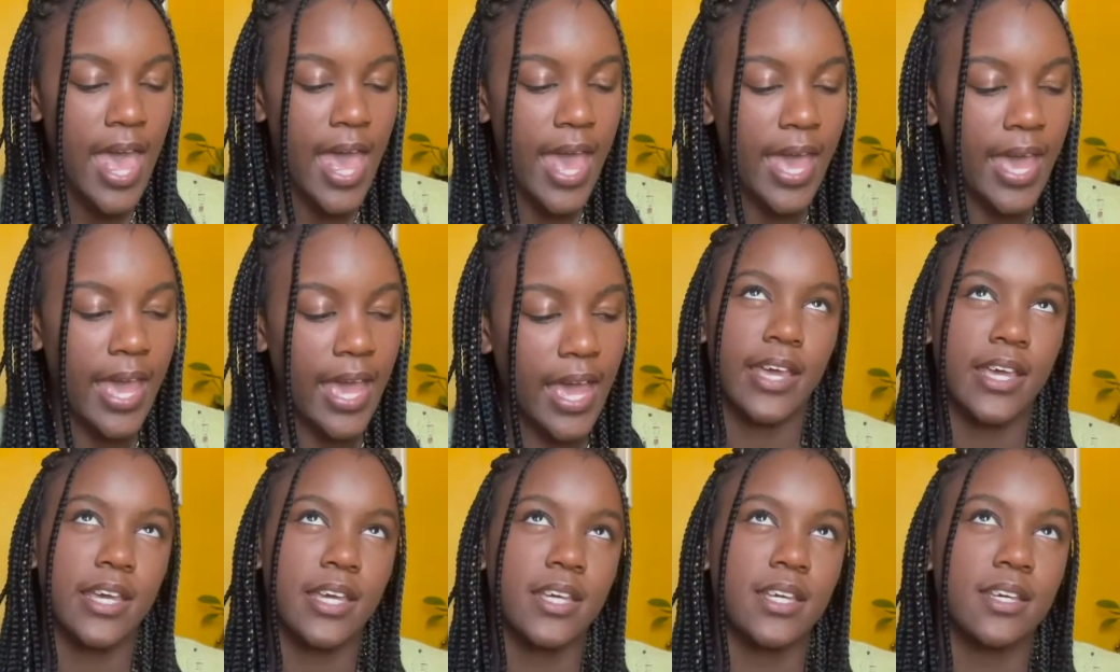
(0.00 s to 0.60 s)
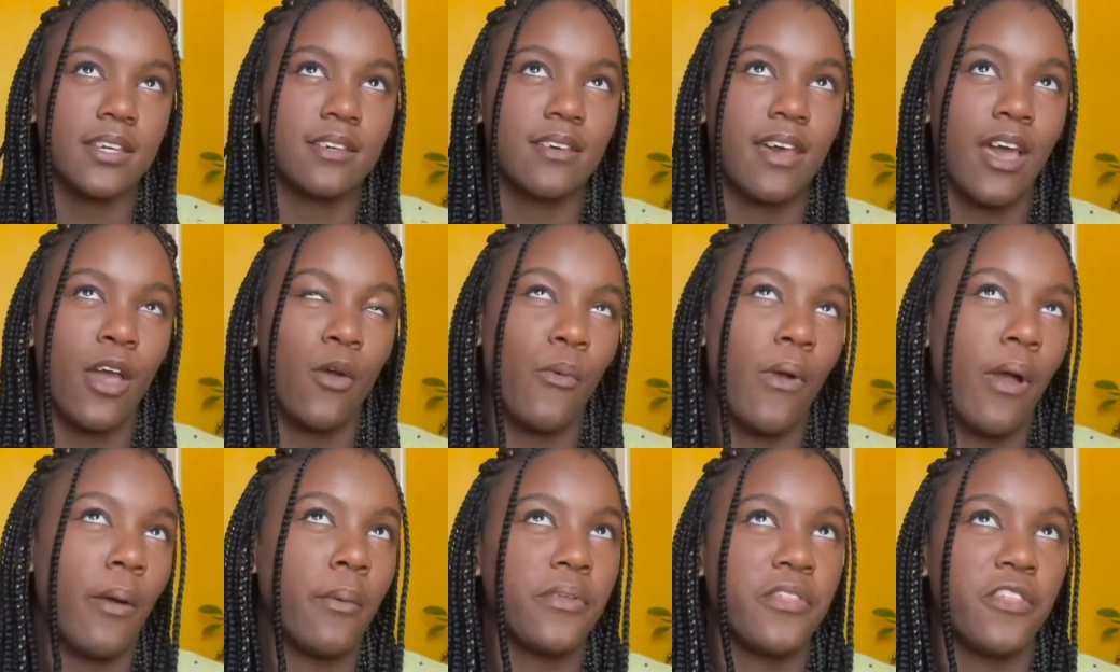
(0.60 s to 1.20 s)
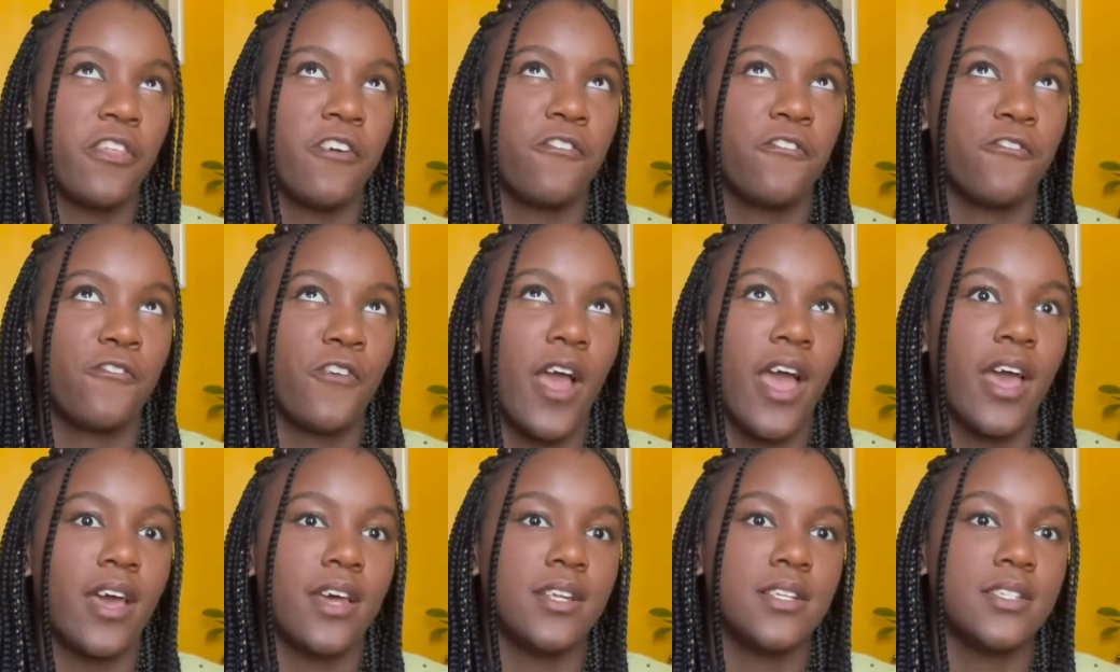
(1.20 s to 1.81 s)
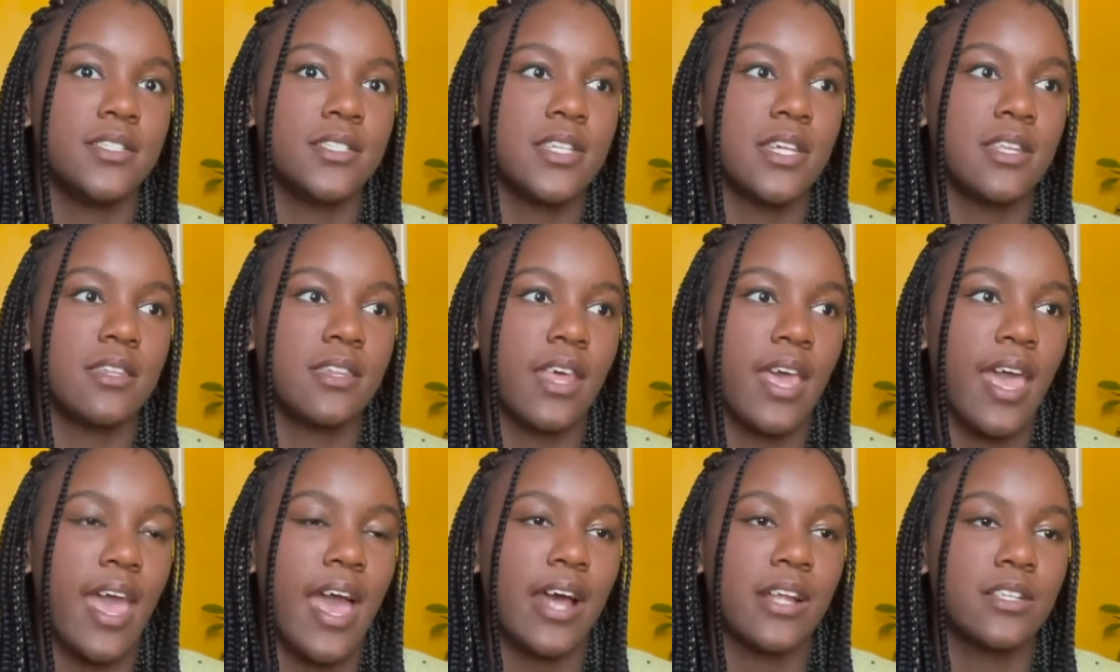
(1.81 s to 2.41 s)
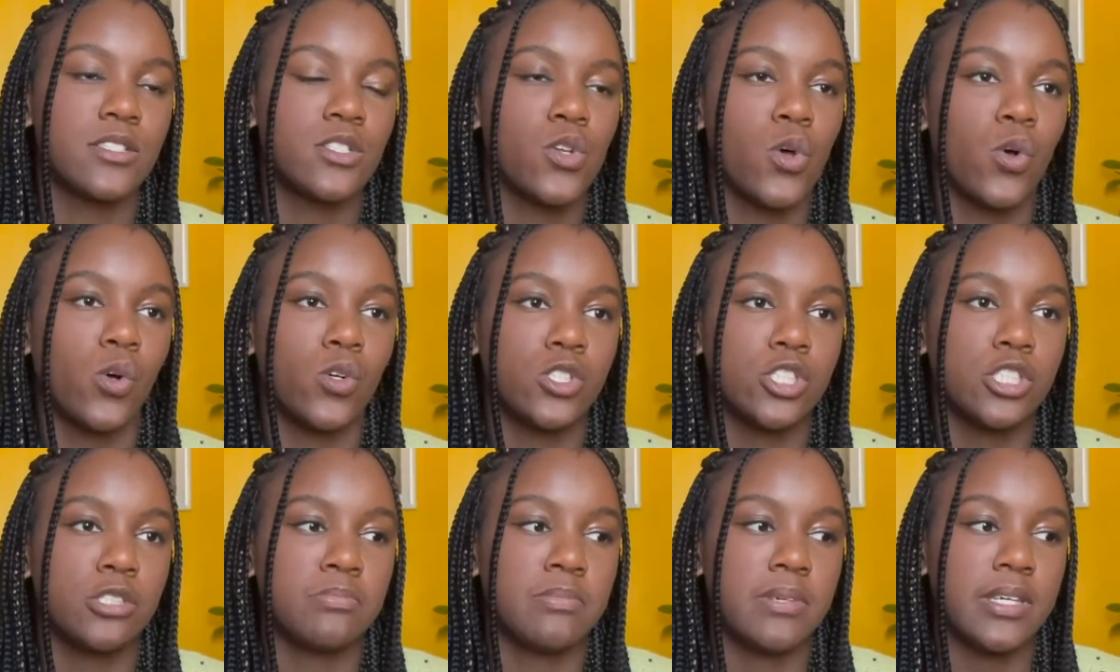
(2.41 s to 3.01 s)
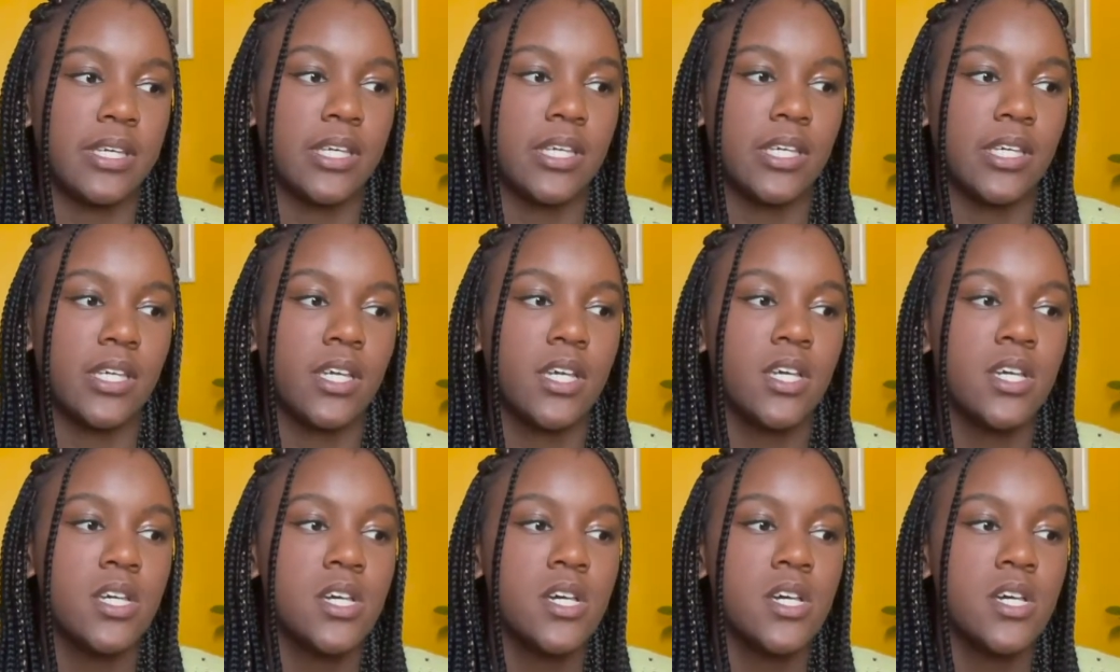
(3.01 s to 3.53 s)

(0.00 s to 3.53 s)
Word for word: and I went with a friend, and they had told me